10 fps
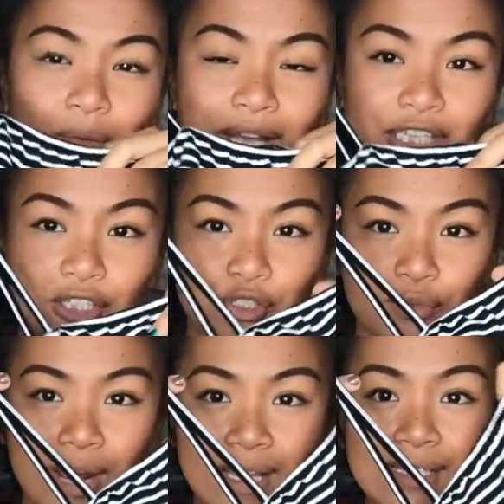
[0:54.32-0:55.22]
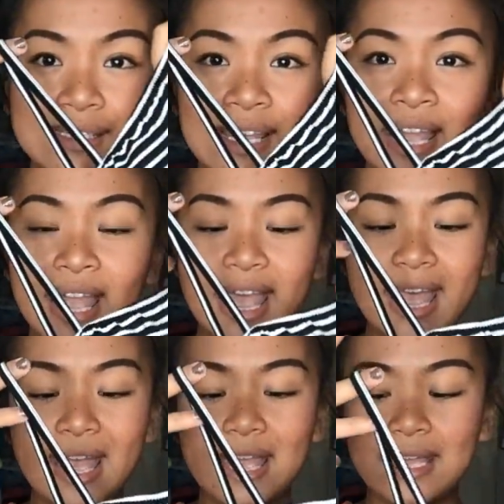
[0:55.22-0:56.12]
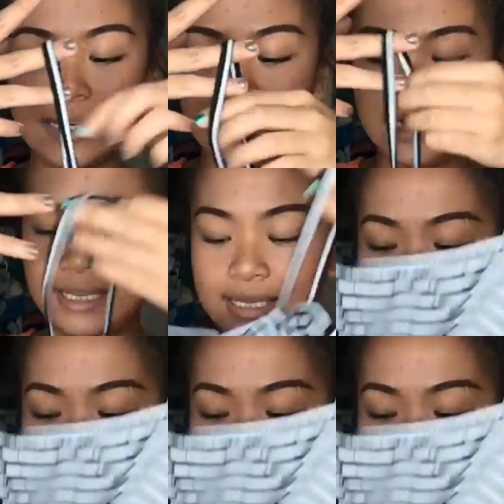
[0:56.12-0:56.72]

and white dress, and it